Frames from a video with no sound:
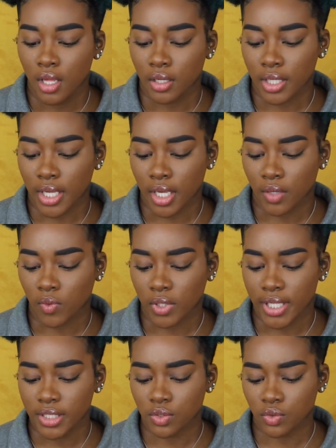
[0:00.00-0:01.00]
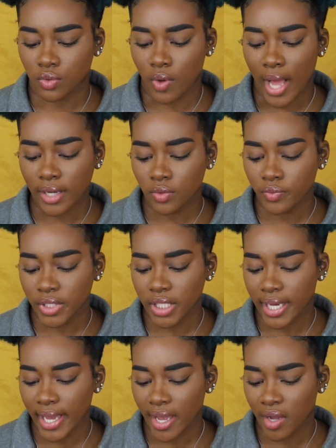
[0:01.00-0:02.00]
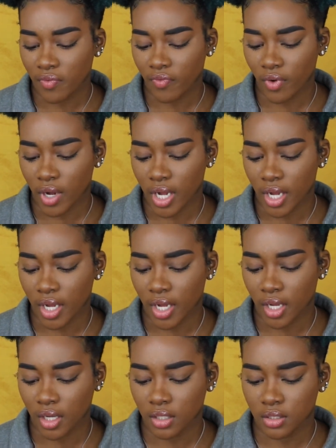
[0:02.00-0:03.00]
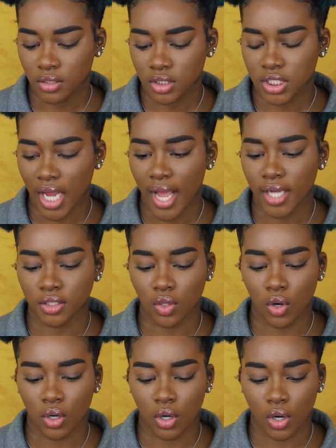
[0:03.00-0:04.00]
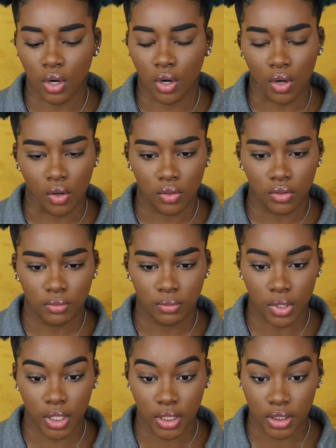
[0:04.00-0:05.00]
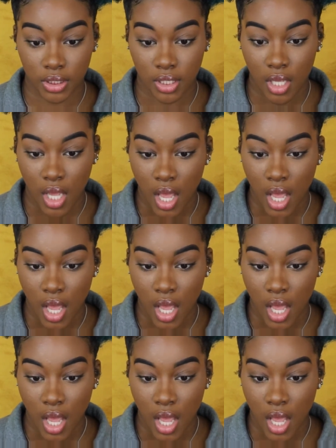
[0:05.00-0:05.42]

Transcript: okay well that's cool i don't really care for uh shine or curl because